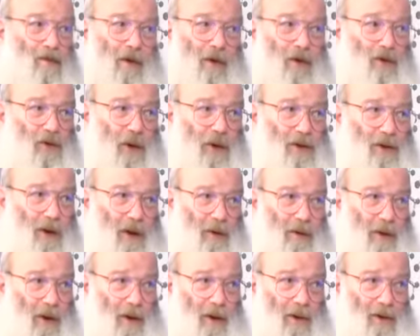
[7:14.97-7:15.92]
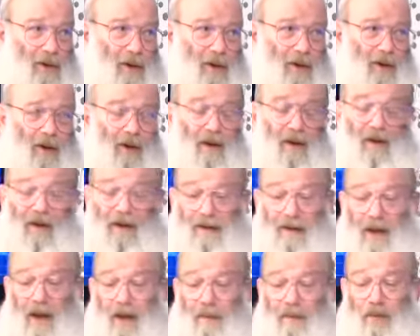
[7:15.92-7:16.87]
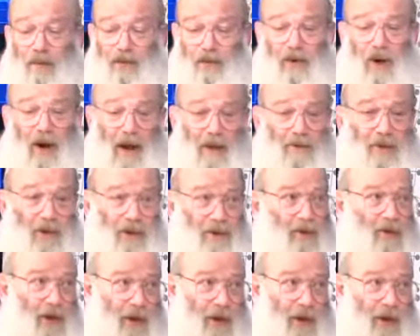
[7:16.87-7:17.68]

as far as dress code goes, Islam prescribes that